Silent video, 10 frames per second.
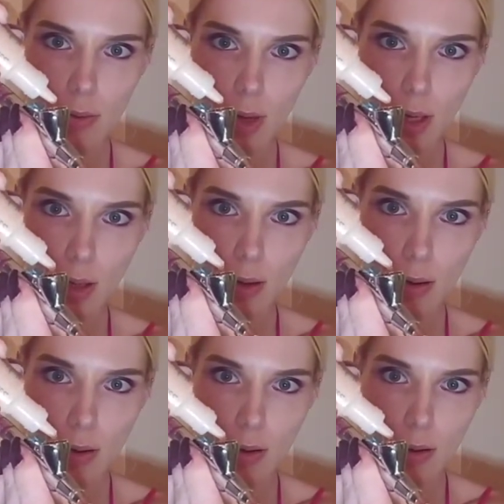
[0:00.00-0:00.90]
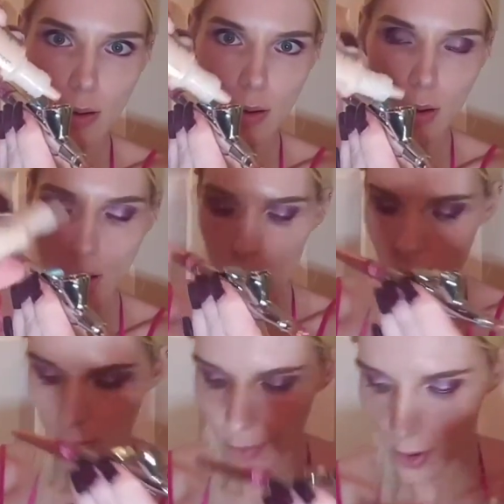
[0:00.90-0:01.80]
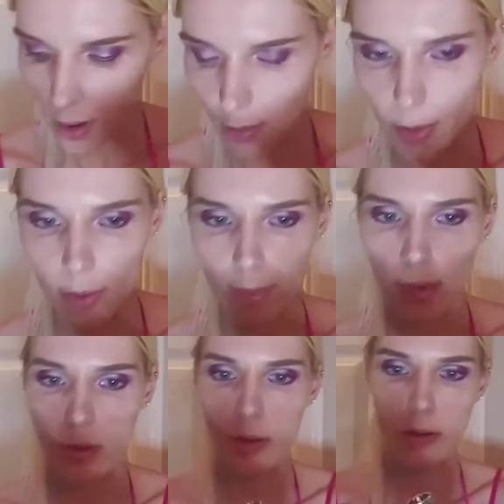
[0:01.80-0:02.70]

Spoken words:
I know. We'll put a couple up in there.